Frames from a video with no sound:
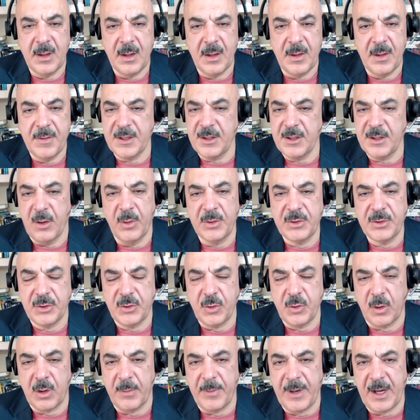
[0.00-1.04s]
They don't want to
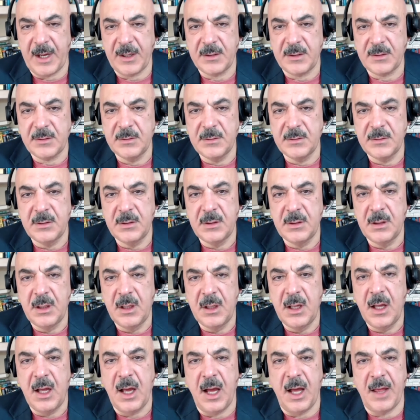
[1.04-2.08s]
talk about it.
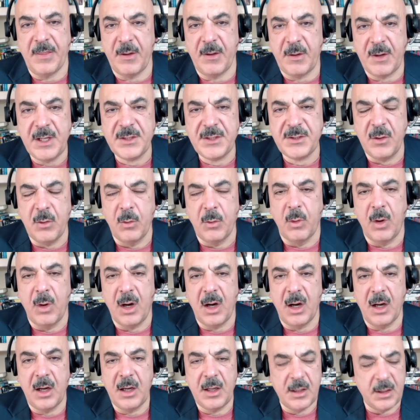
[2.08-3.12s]
And the reason
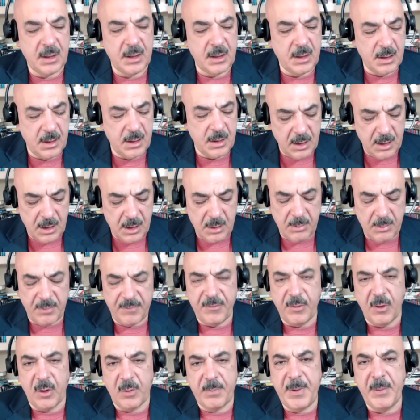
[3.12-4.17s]
why,
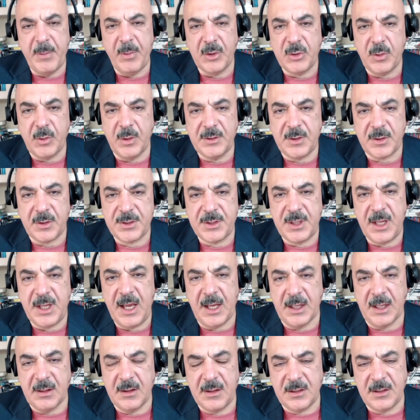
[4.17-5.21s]
for people to
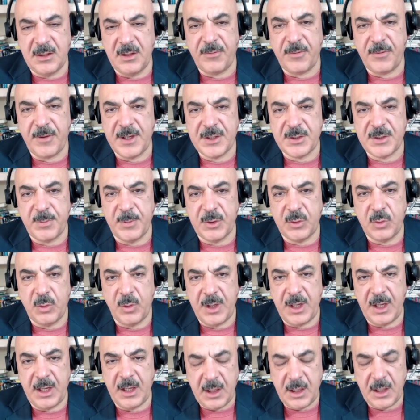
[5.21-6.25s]
understand the difference
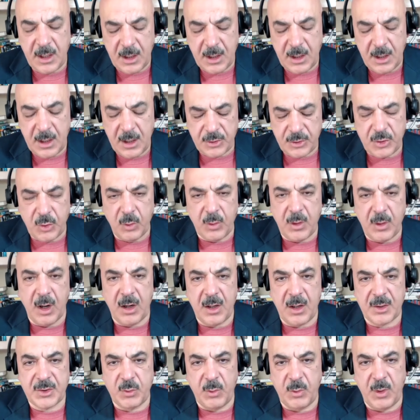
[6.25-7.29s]
between two
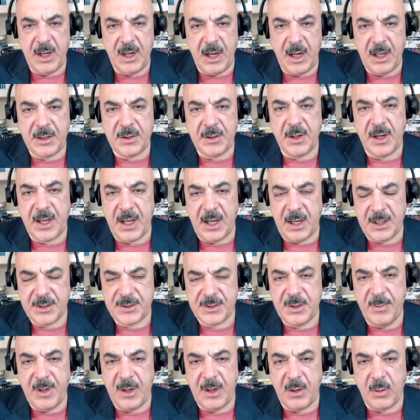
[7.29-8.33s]
cars, one electric and a
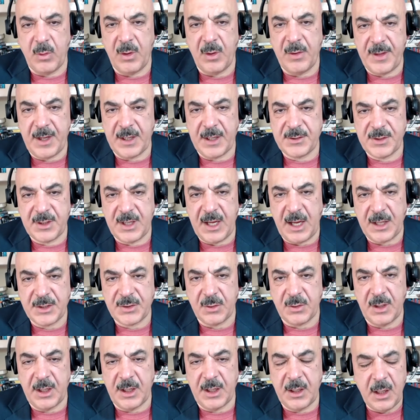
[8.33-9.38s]
similar one that's
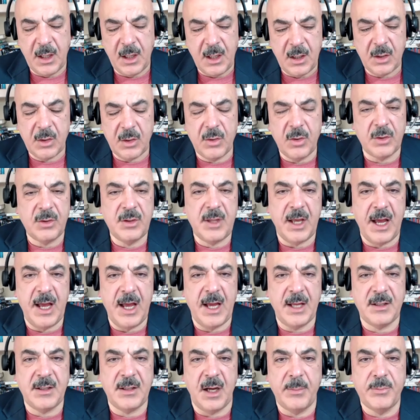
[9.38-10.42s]
gasoline, could
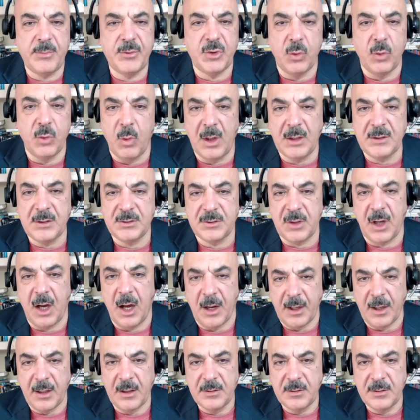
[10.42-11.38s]
add up to 1 ton.